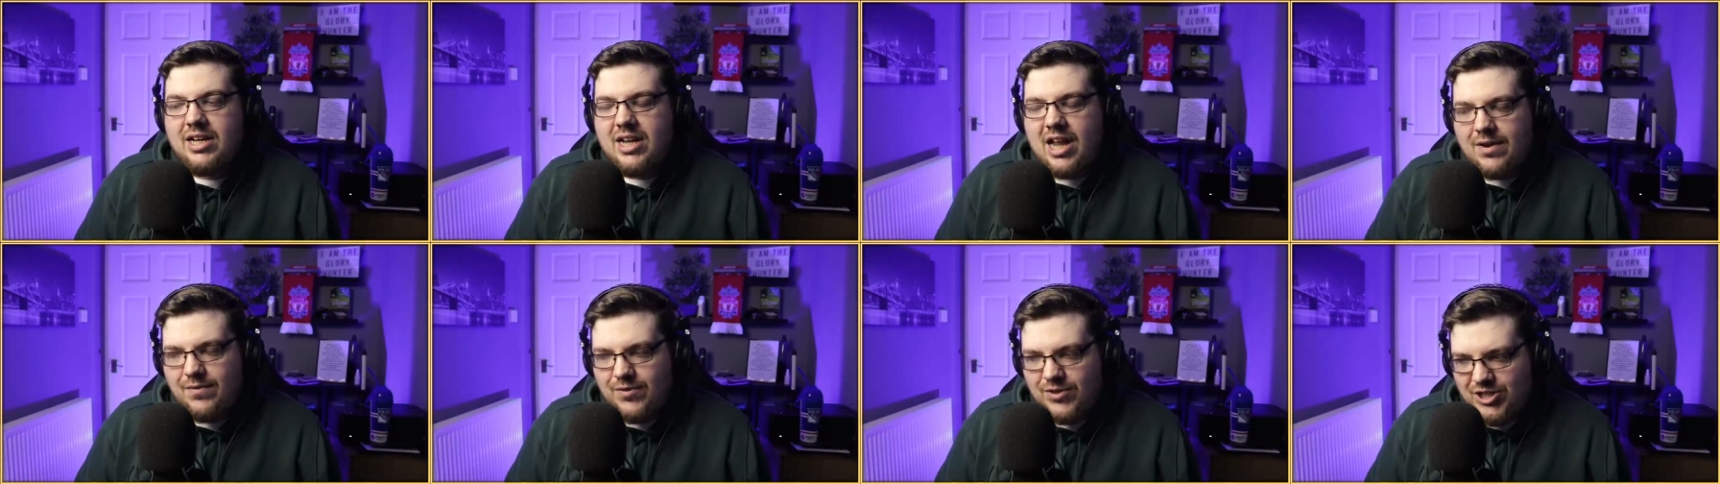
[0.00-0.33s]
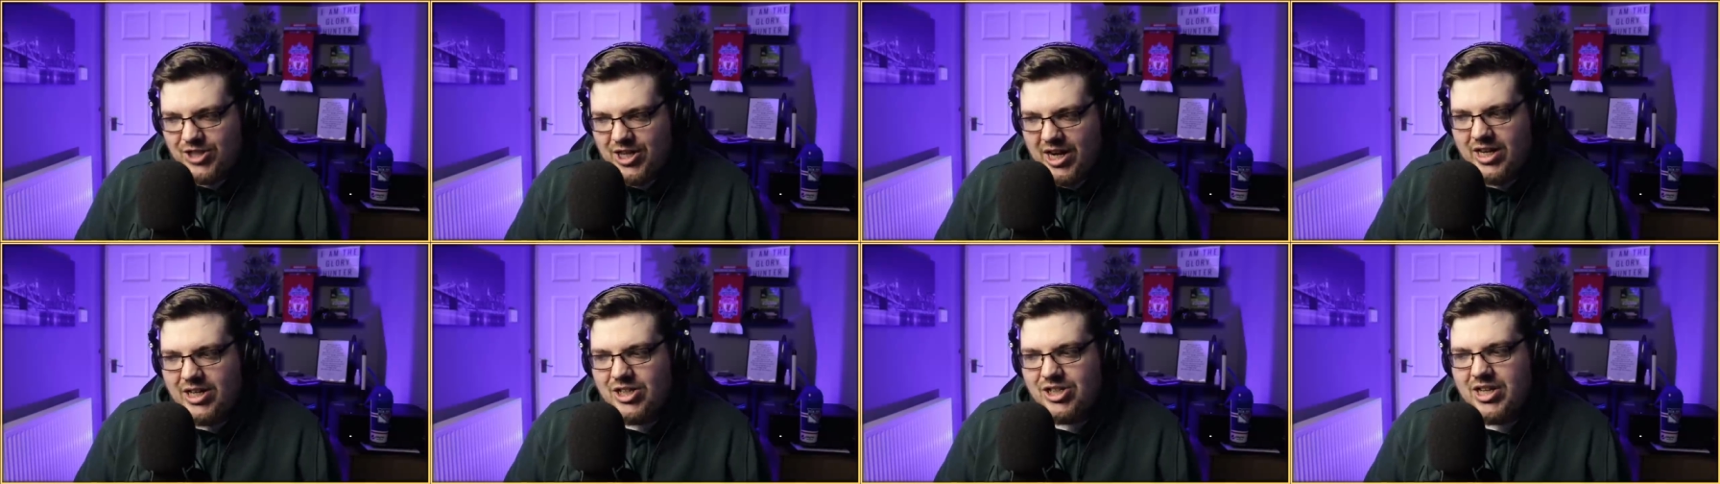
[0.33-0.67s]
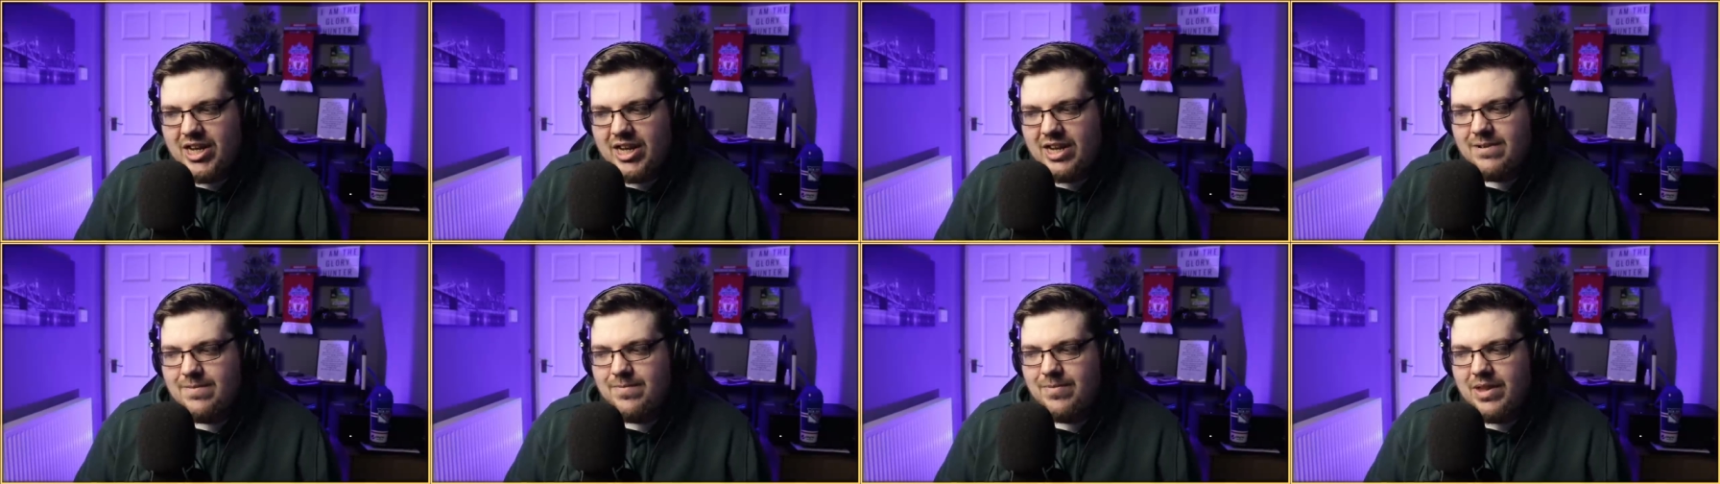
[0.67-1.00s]
Life is
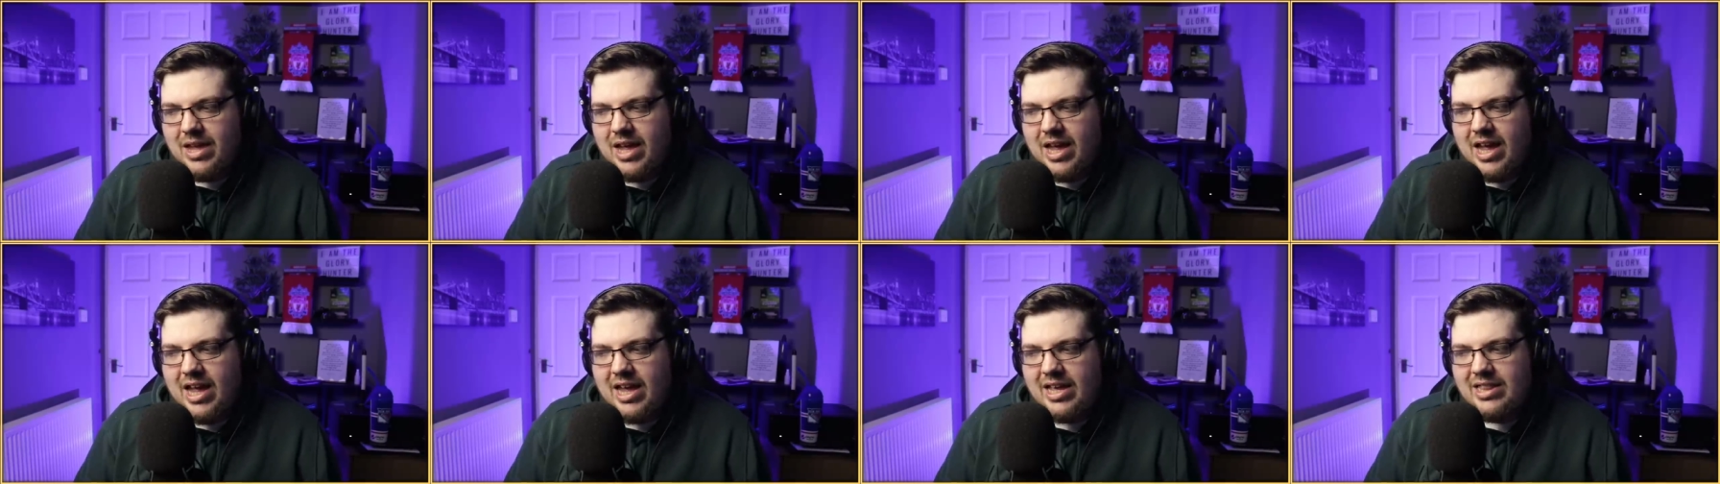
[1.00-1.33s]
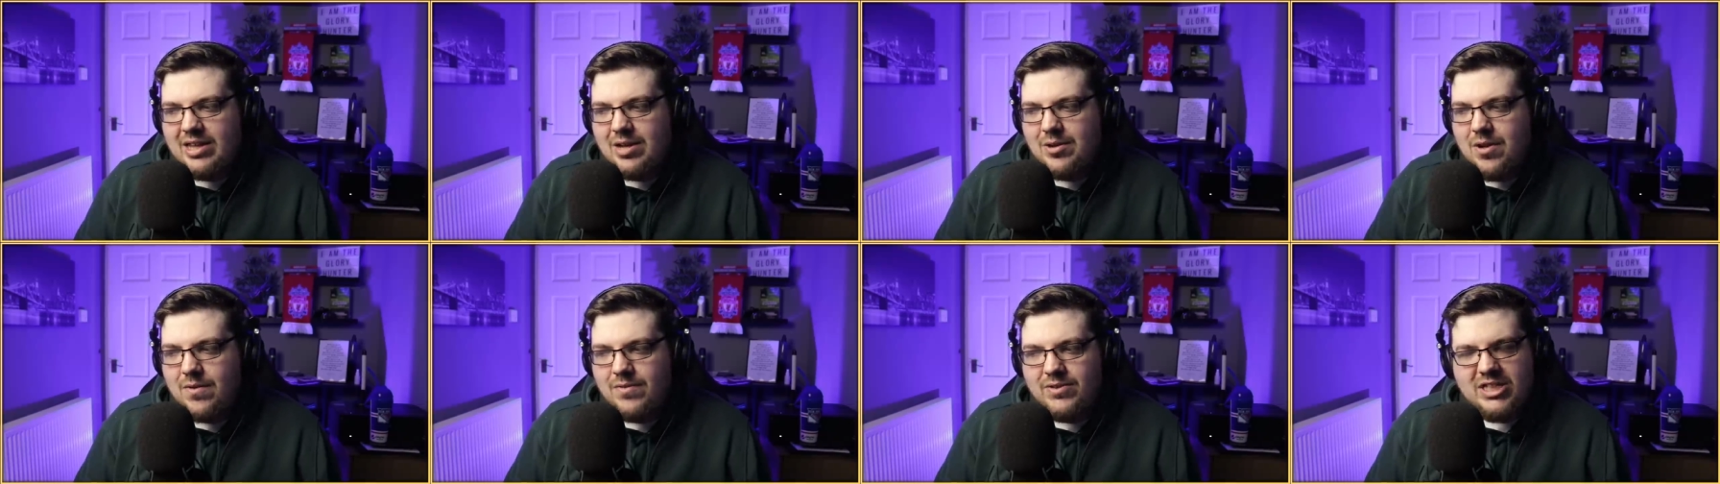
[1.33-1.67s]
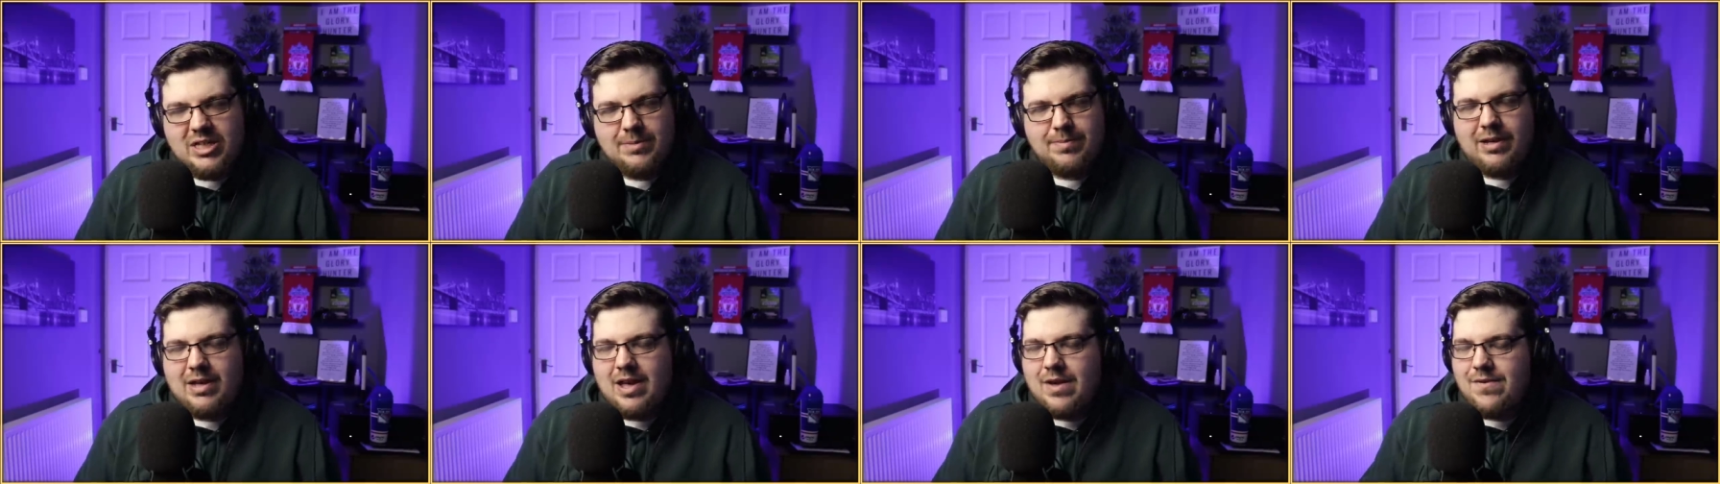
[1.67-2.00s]
changing. Uh, there'll
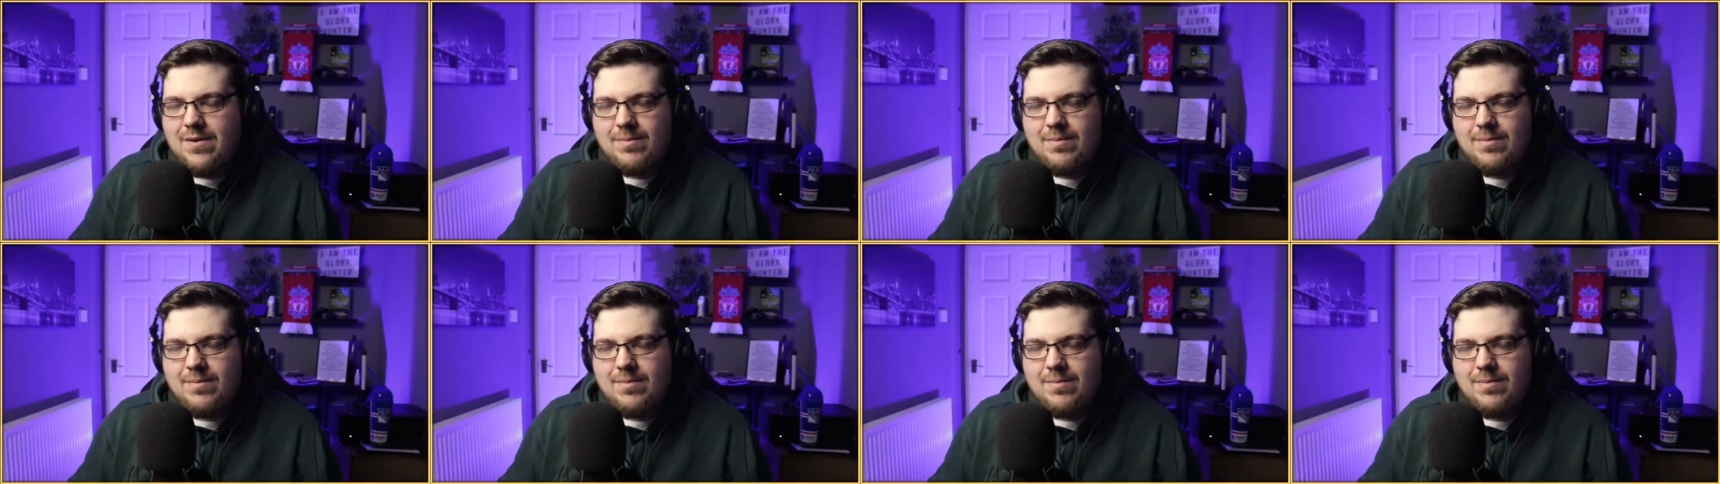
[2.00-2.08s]
obviously be